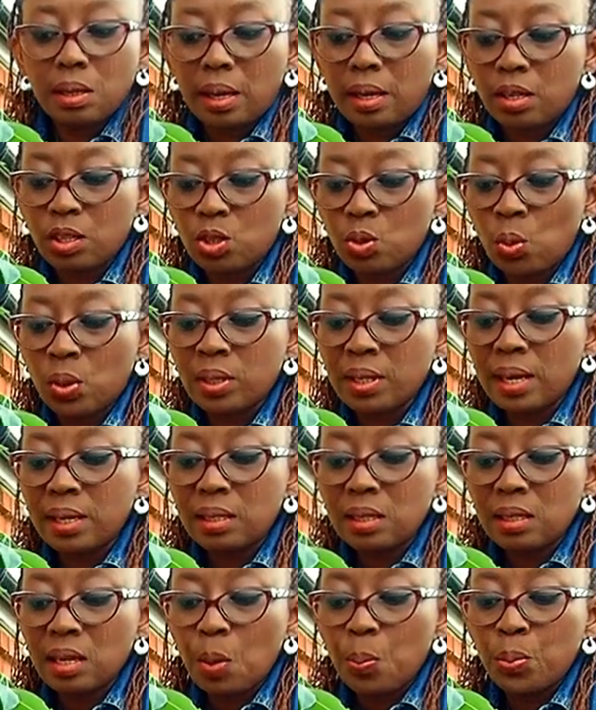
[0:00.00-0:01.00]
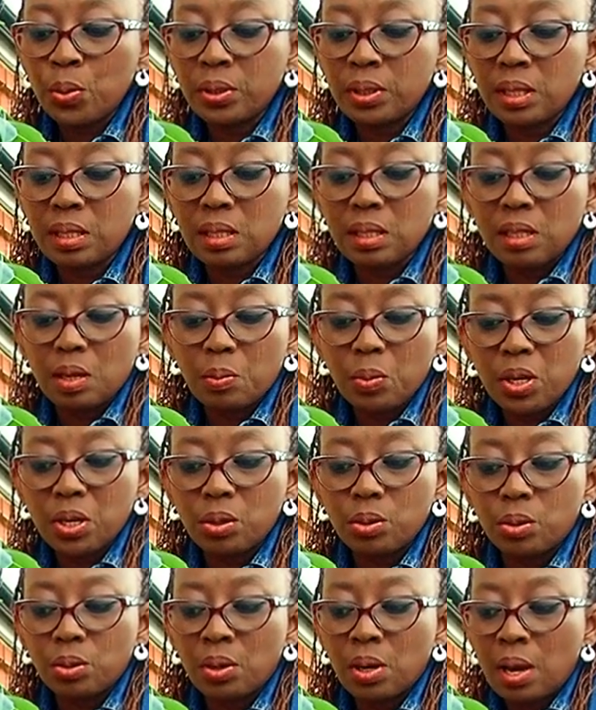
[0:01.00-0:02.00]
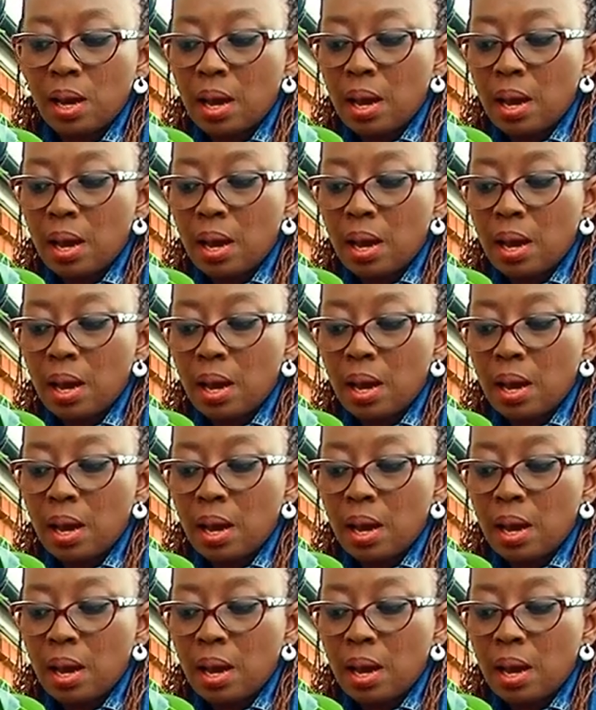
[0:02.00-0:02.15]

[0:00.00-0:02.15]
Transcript: Like, so what I did, I put this in the middle,